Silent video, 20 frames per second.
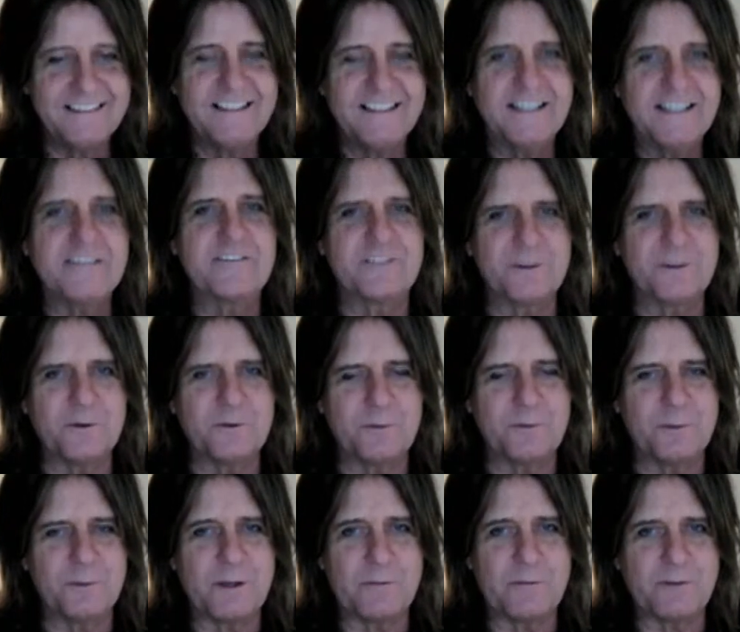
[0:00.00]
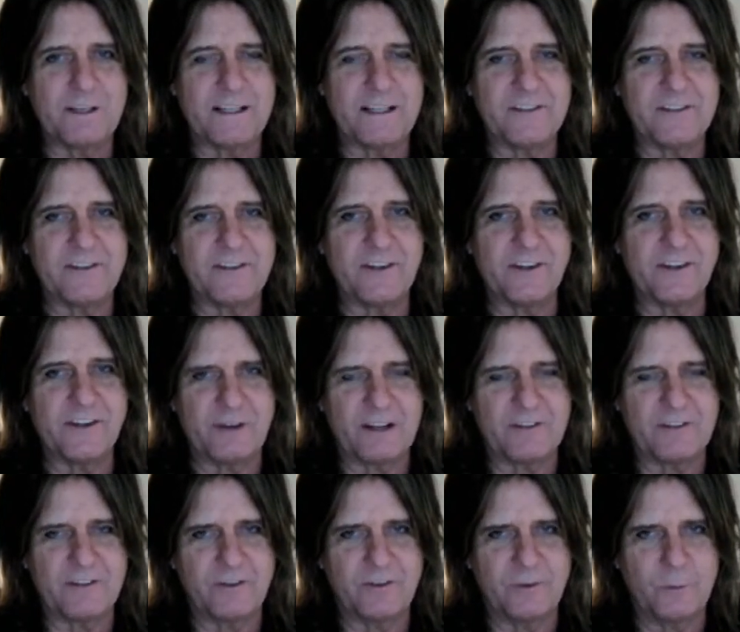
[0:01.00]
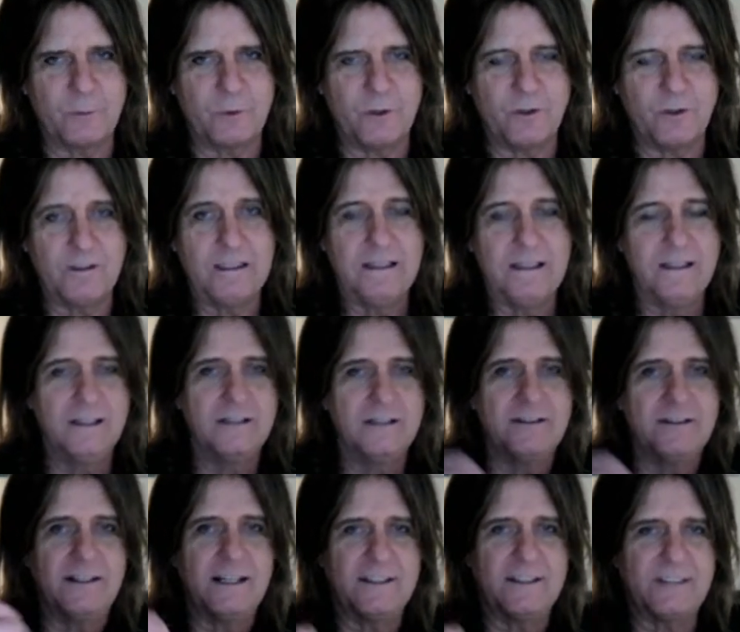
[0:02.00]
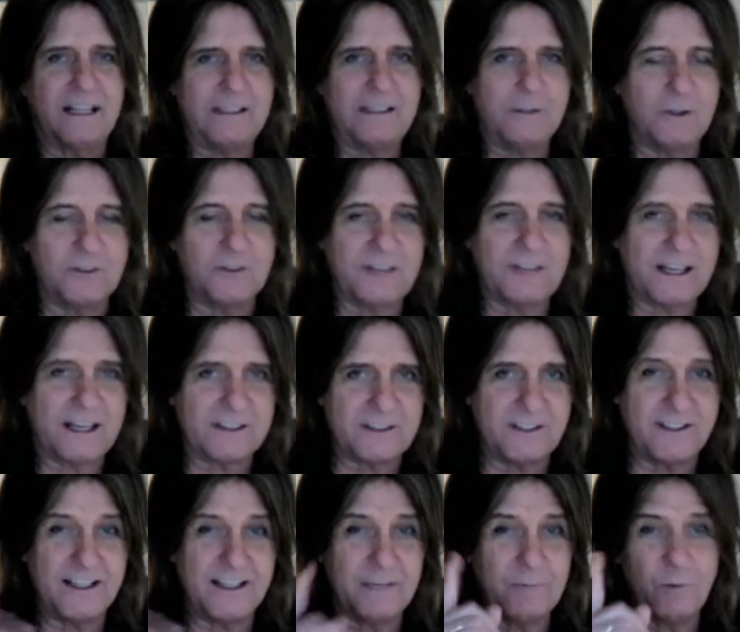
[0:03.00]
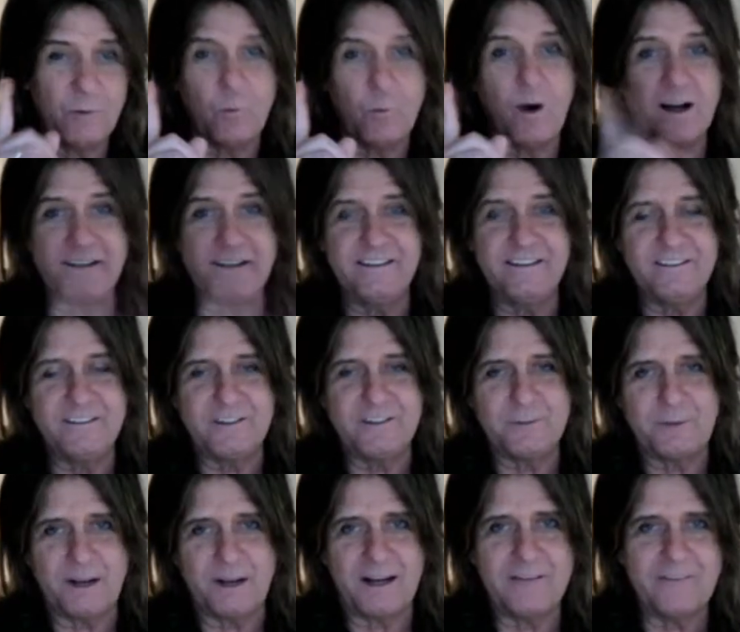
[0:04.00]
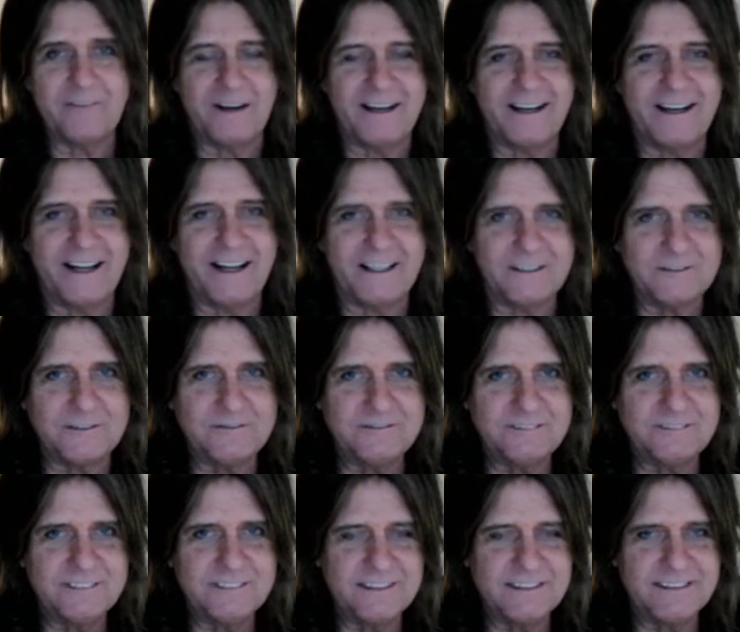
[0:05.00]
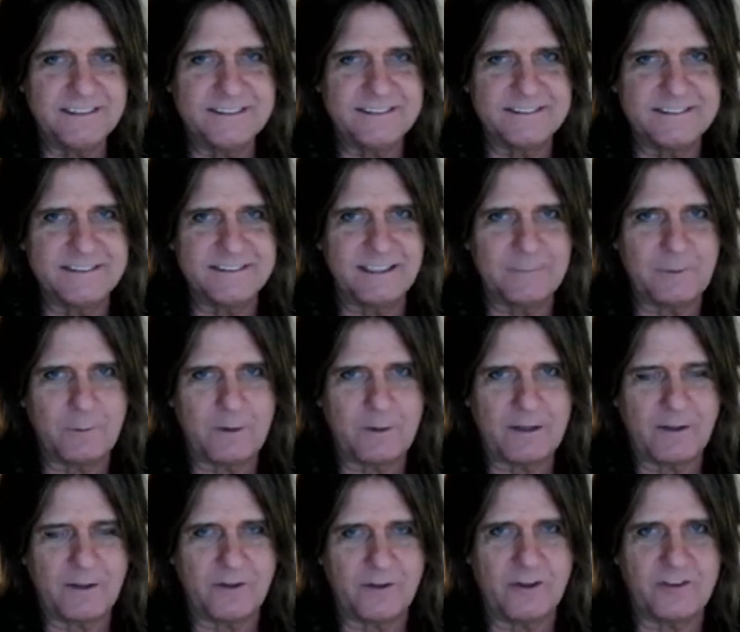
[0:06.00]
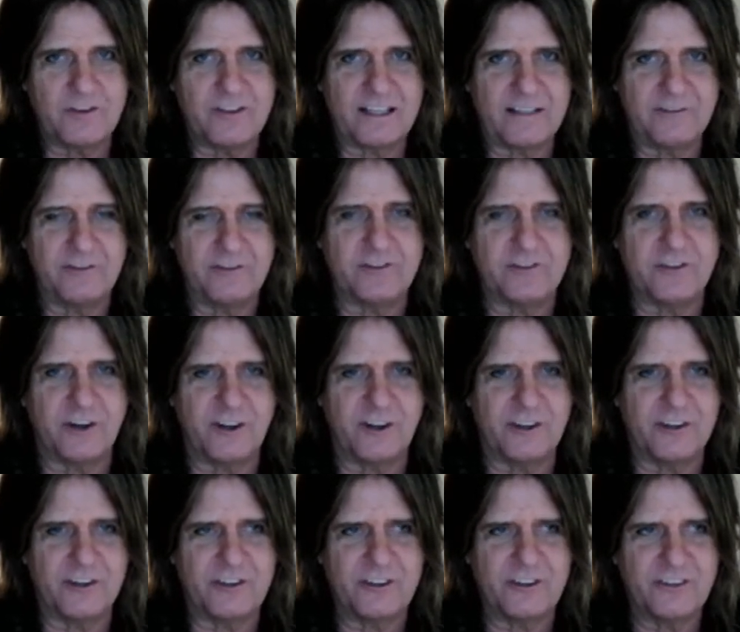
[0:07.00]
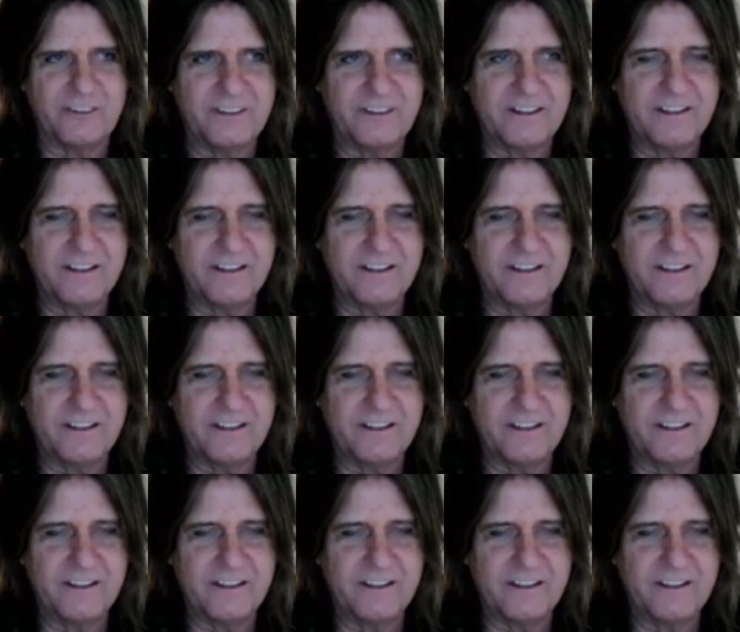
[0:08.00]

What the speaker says: it's soon to be released in the rest of the world. Did I tell you it's actually #1 in Japan right now? It's #1 on the sales charts.